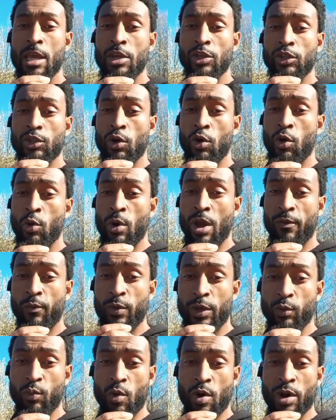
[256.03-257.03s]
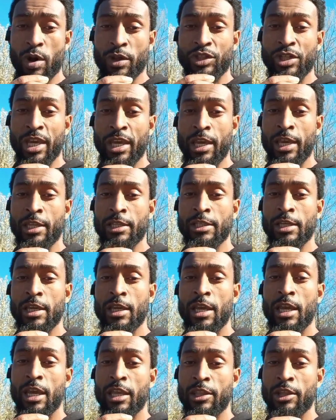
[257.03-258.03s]
So if we want change
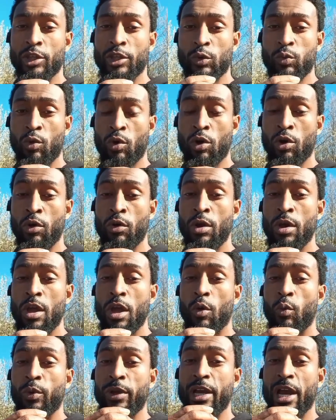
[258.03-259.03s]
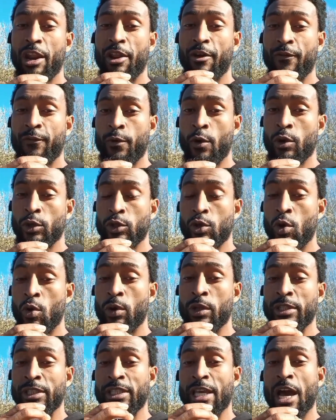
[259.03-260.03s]
in this world, we gotta first
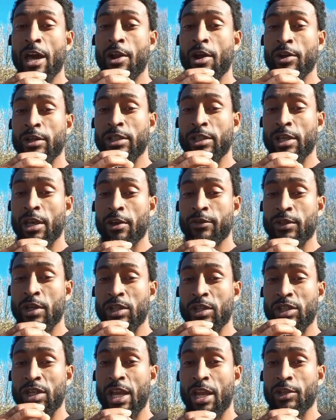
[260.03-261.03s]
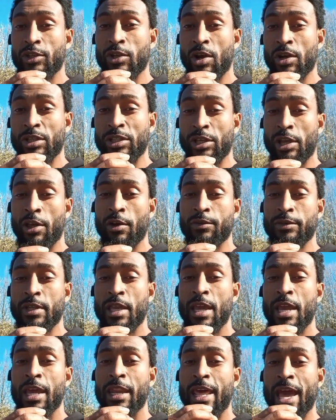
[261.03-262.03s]
go inside ourselves and change ourselves.
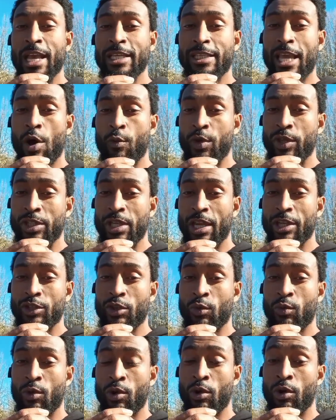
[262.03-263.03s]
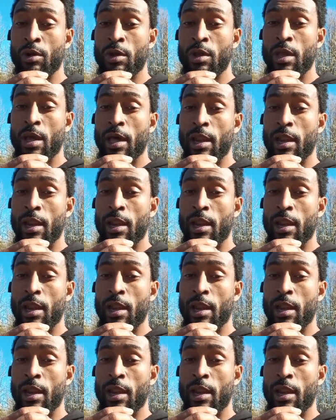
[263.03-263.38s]
That's how we change the world.